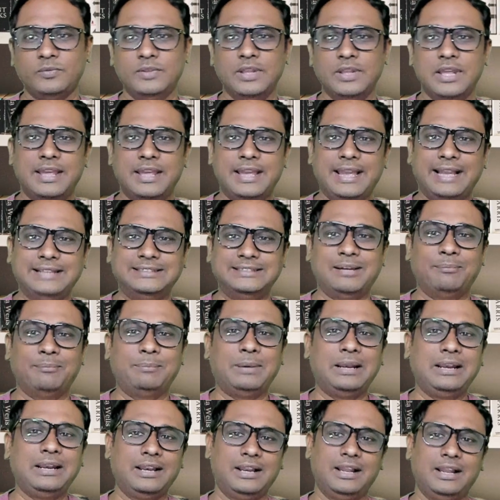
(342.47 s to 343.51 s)

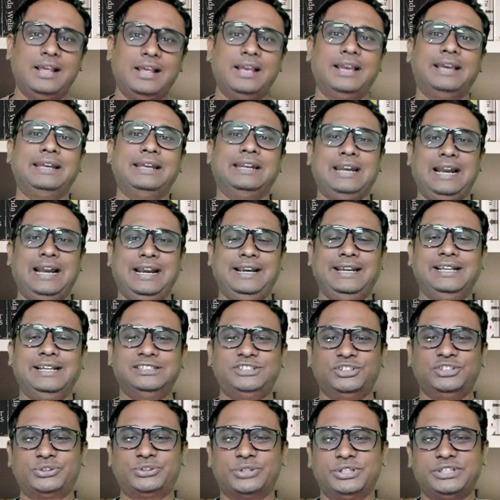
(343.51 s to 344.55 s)
Example, in an ideal
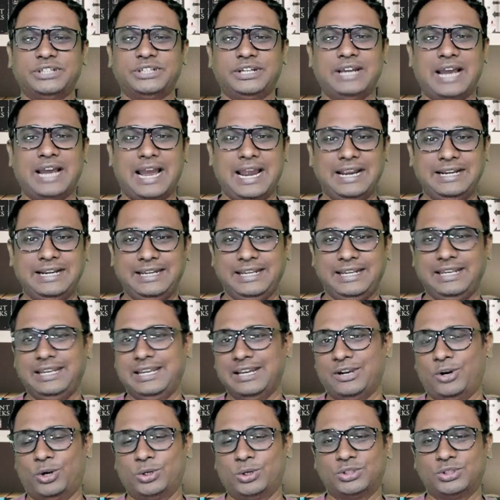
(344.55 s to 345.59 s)
situation, IT,
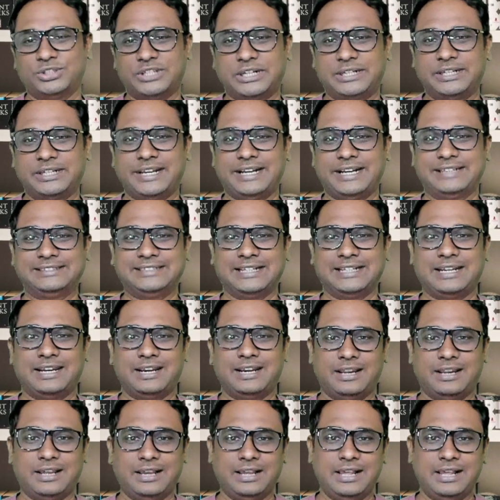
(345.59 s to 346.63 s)
auto sector,
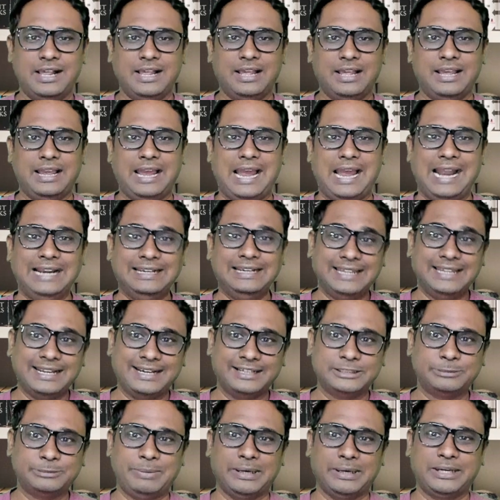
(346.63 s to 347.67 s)
etc., and their
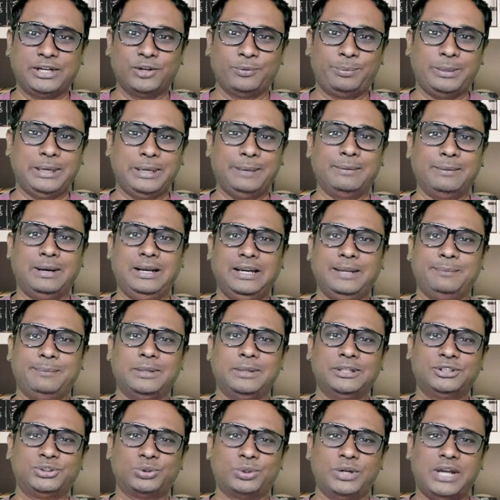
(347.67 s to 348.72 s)
respective PE
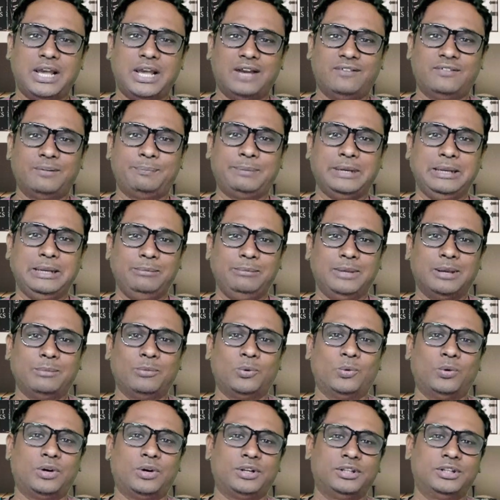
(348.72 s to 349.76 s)
multiples should have a premium
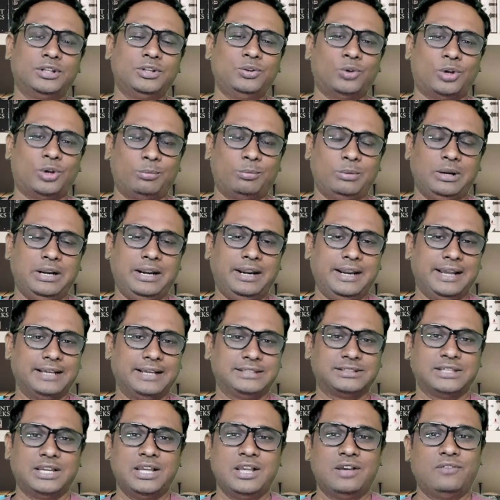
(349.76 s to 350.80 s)
over the normal
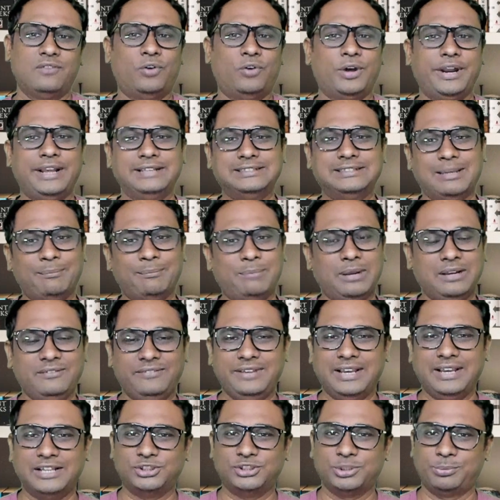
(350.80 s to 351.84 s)
index. For example,
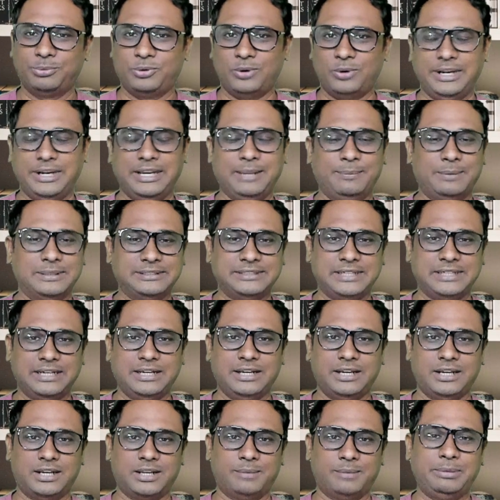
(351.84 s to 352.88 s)
we assume
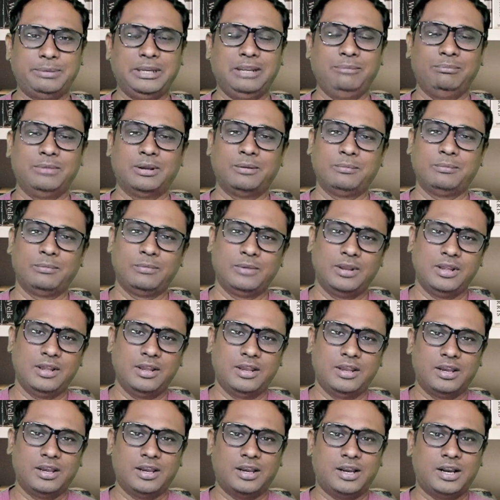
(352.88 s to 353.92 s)
20% premium
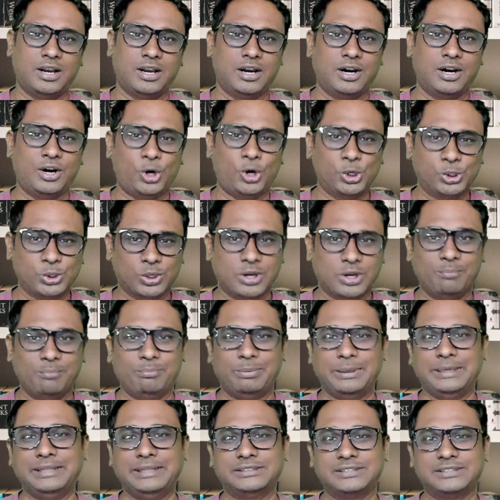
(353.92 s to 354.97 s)
auto
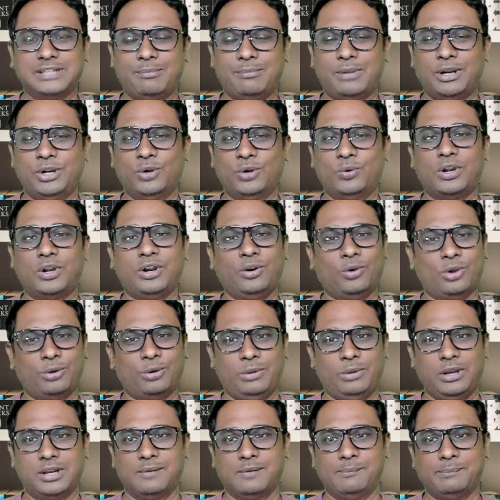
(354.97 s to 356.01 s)
companies command over
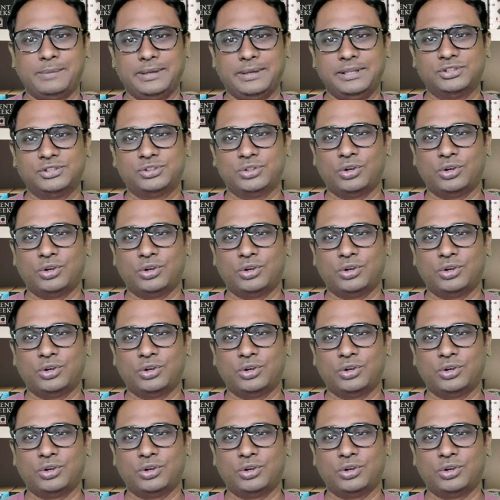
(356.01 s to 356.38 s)
normal companies.